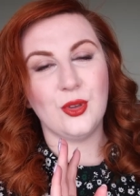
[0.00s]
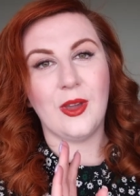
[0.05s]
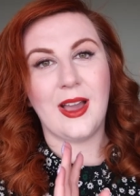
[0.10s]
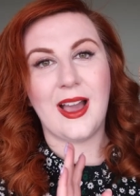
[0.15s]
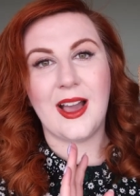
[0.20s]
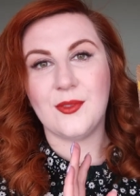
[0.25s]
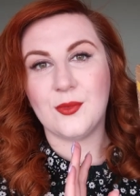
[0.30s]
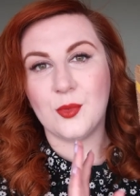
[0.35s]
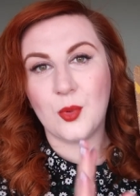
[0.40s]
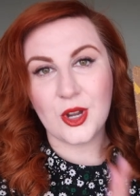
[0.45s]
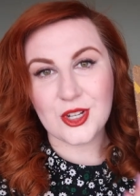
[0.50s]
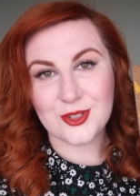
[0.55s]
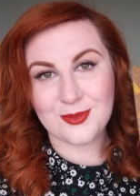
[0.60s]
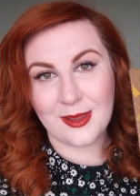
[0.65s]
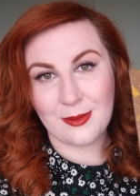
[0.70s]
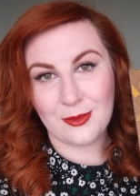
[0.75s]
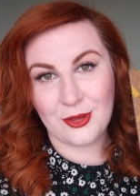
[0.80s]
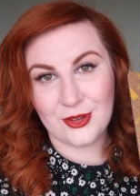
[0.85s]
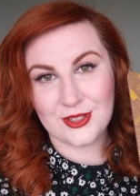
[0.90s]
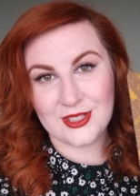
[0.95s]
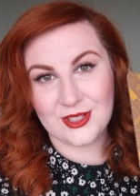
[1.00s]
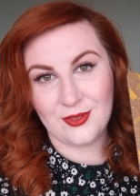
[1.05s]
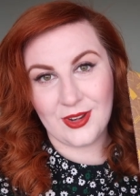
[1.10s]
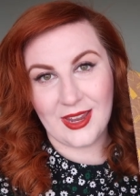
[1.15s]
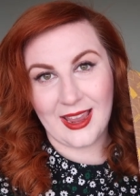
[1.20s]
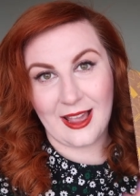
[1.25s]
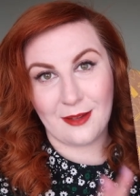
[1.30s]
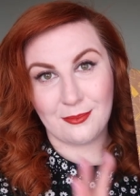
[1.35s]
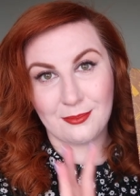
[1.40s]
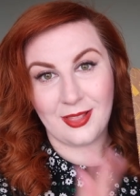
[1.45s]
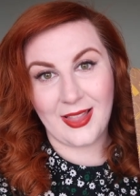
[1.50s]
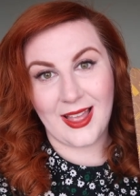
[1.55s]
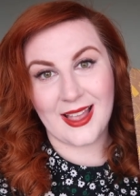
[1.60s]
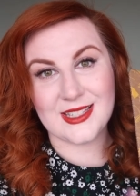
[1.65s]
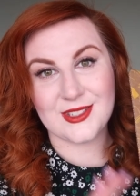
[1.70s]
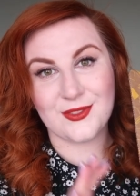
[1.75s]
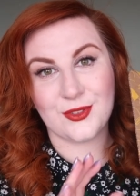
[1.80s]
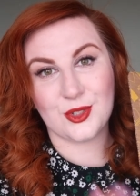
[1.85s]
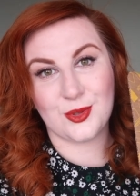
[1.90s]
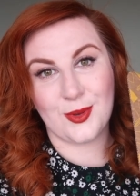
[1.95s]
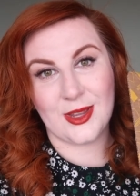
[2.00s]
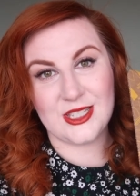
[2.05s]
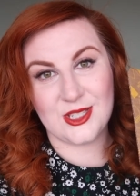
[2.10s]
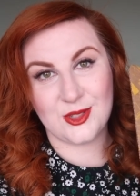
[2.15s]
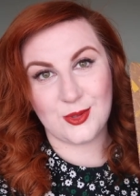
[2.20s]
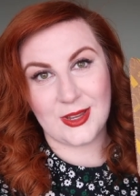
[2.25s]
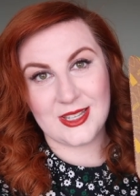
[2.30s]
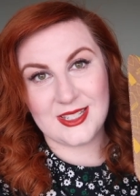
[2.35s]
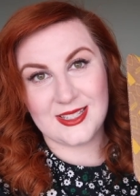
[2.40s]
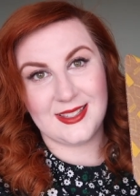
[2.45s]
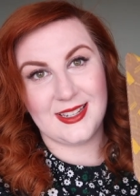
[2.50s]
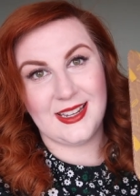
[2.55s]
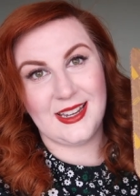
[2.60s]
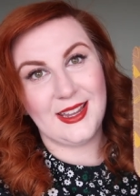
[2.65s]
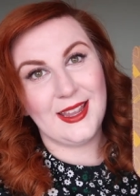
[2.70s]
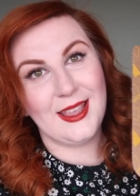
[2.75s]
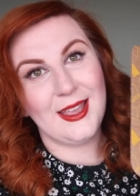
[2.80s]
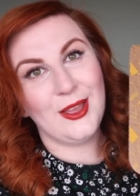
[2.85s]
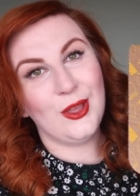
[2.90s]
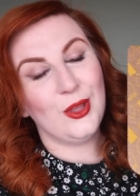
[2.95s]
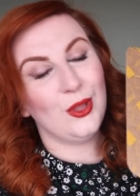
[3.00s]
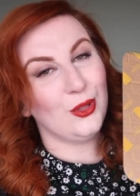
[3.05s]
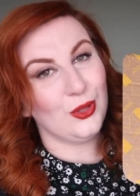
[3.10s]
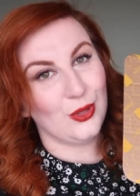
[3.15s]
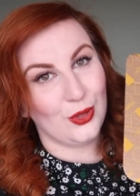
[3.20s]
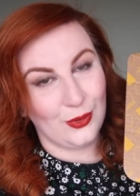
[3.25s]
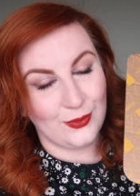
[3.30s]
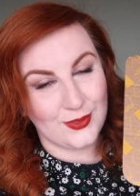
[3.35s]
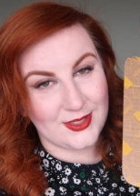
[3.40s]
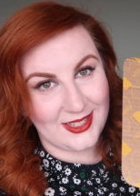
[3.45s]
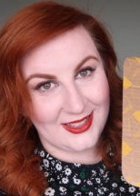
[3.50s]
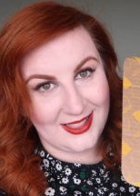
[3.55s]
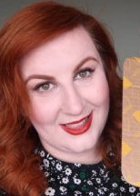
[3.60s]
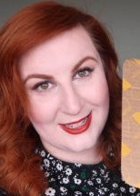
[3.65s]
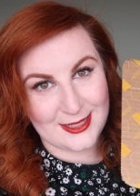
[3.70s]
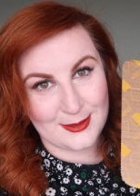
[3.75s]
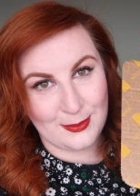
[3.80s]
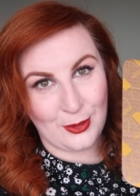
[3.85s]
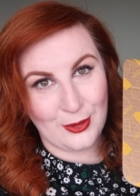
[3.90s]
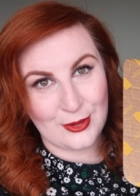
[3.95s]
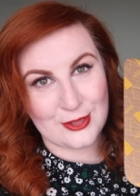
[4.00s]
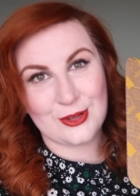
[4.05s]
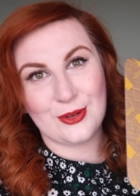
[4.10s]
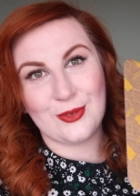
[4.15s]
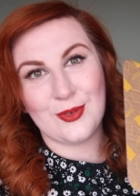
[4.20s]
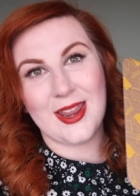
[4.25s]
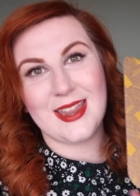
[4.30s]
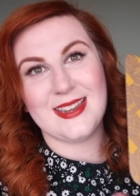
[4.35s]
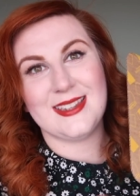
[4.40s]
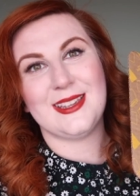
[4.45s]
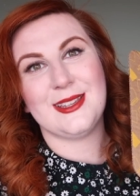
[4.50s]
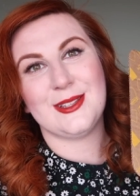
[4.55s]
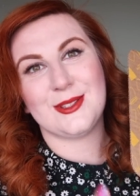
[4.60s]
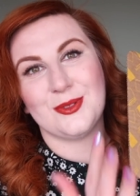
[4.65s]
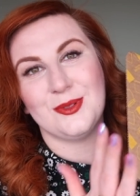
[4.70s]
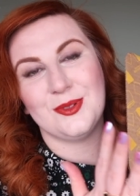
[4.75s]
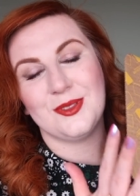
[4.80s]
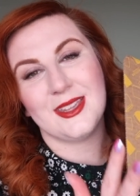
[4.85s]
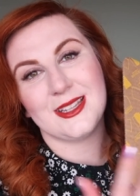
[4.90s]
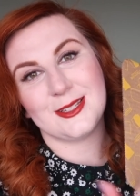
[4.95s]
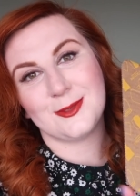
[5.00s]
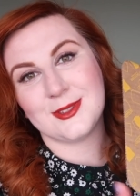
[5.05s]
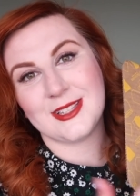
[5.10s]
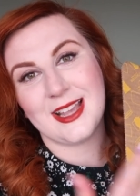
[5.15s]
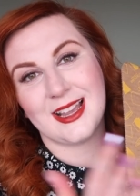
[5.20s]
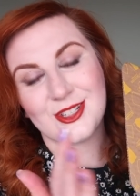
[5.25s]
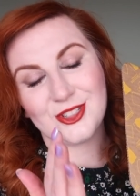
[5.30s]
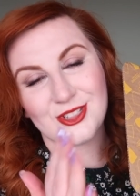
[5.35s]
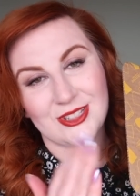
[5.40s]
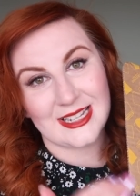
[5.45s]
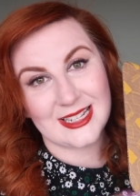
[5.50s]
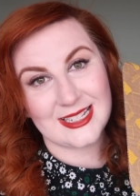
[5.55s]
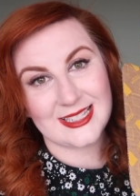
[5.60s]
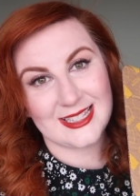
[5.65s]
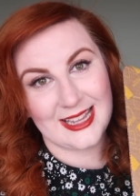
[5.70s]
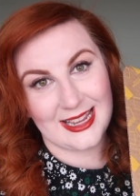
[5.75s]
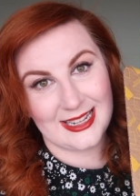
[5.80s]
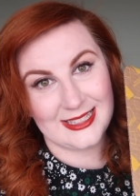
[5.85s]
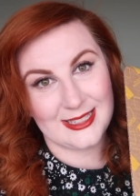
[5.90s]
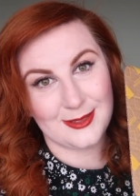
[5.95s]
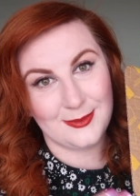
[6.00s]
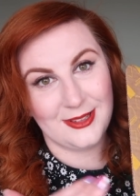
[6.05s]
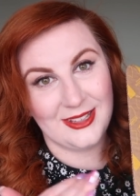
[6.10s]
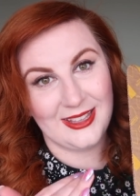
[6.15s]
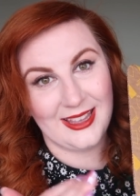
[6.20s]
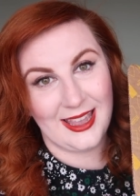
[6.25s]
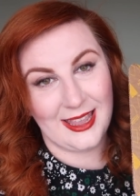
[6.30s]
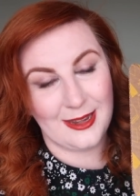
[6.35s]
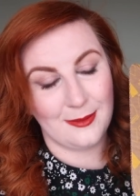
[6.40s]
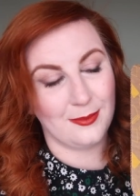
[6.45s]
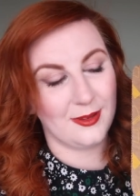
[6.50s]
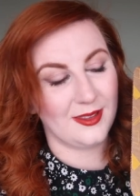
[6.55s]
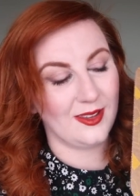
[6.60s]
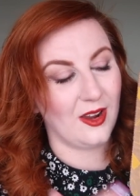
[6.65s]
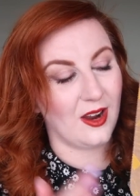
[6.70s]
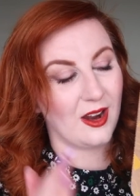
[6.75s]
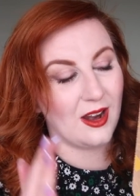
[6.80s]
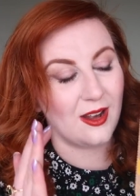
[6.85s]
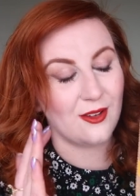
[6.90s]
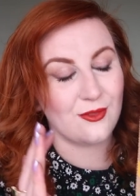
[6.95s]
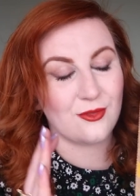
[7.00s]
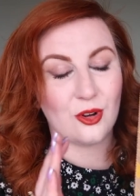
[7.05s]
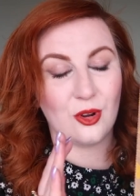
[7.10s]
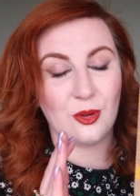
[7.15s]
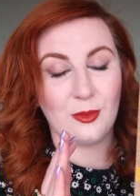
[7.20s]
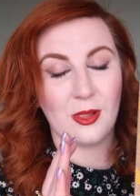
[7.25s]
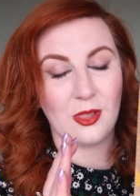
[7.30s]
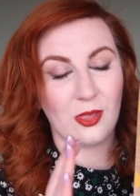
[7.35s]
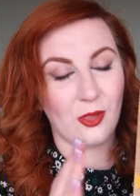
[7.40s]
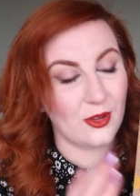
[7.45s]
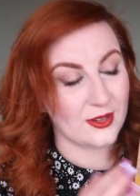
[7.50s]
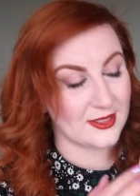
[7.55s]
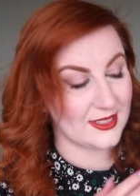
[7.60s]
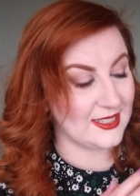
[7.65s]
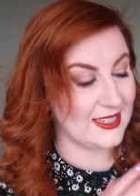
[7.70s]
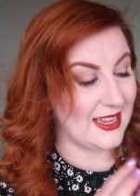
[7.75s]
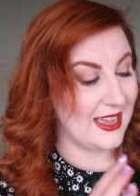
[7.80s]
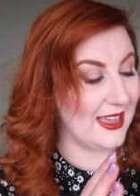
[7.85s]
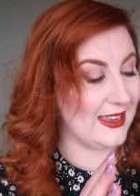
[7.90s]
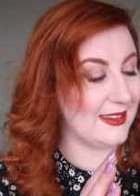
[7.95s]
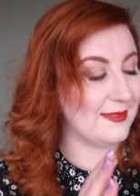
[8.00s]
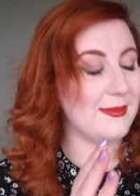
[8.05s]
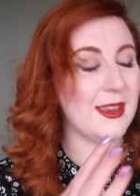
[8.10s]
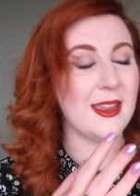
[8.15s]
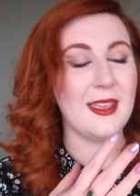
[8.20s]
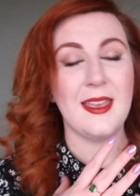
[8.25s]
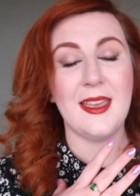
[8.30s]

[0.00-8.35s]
you have watched my beauty rehab plans for 2023, You've seen this box already, so this was actually sent to me in PR from L'Occitane.